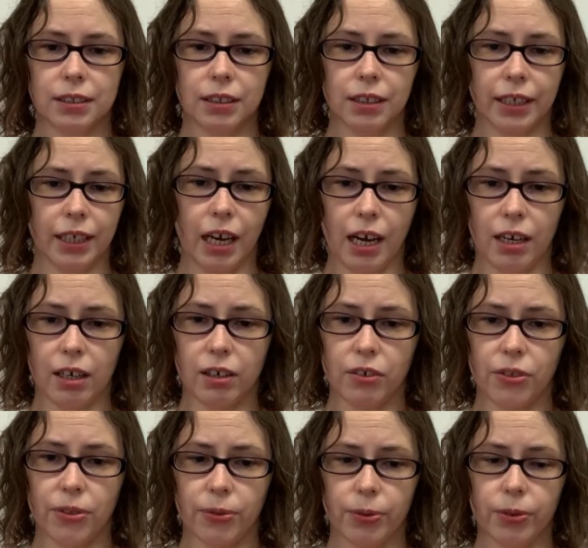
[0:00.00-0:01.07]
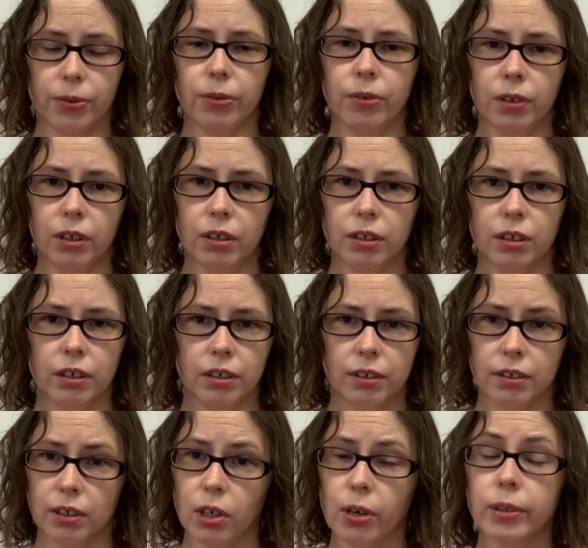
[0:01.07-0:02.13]
like through
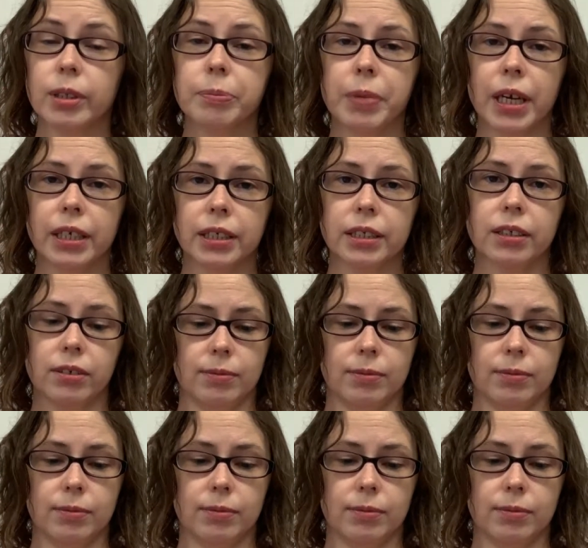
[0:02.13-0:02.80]
Codependent